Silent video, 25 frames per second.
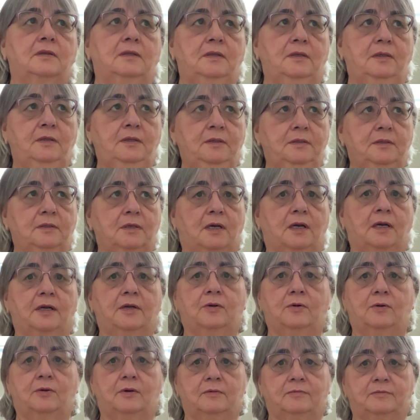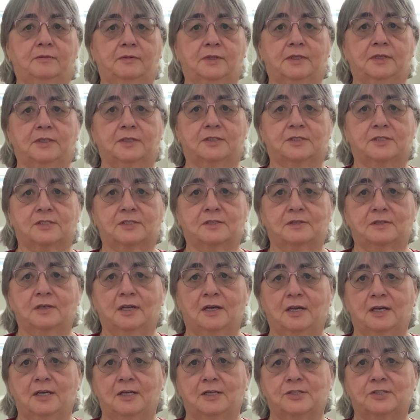I know it's
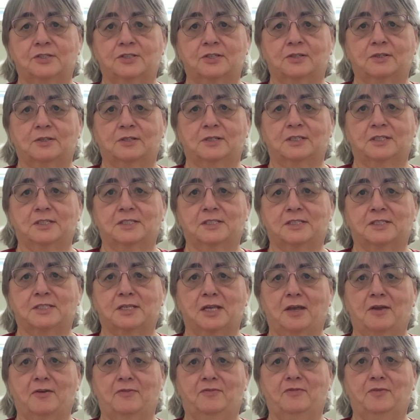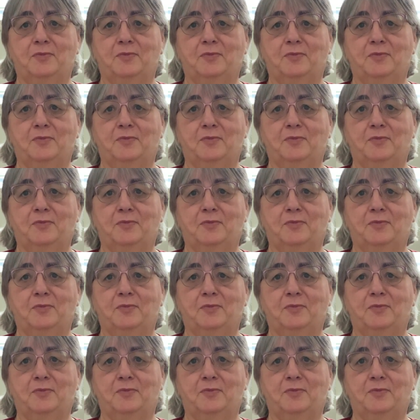certainly saved